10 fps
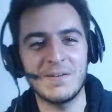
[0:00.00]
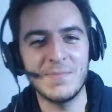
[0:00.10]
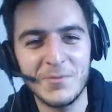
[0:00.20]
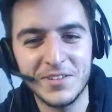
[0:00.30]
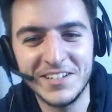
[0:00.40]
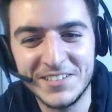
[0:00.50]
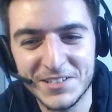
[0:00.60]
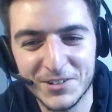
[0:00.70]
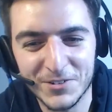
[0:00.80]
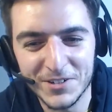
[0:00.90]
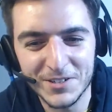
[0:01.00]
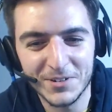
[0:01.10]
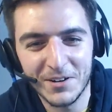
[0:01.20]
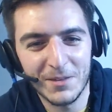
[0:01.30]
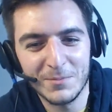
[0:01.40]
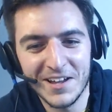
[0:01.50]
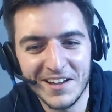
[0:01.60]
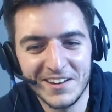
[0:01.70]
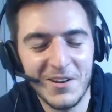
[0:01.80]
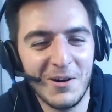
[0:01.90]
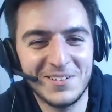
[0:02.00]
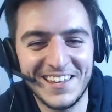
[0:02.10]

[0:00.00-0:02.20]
a man when he disagrees with another man. No, I'm